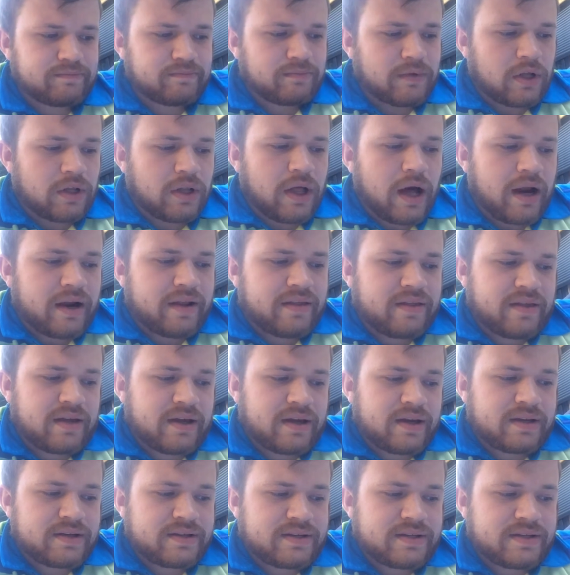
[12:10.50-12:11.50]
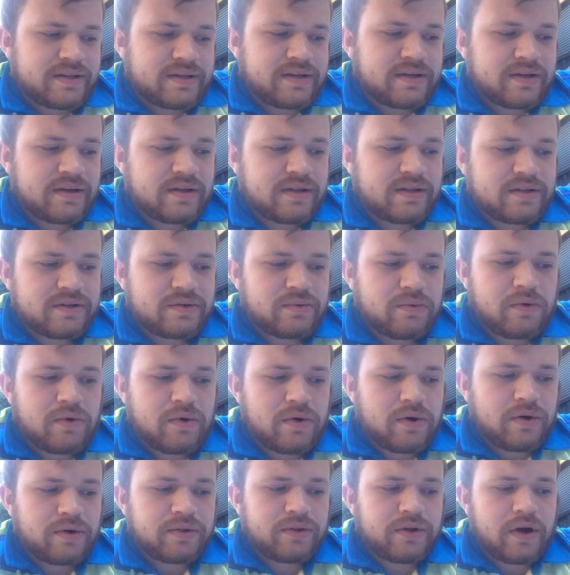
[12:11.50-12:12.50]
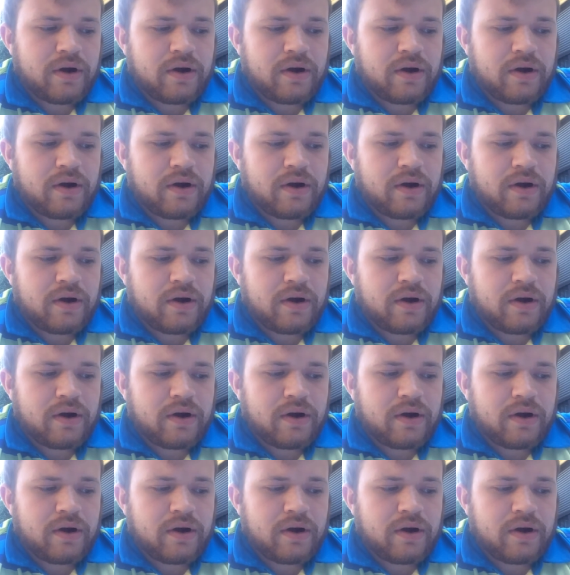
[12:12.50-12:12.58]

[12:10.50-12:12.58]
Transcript: a lot of things in this world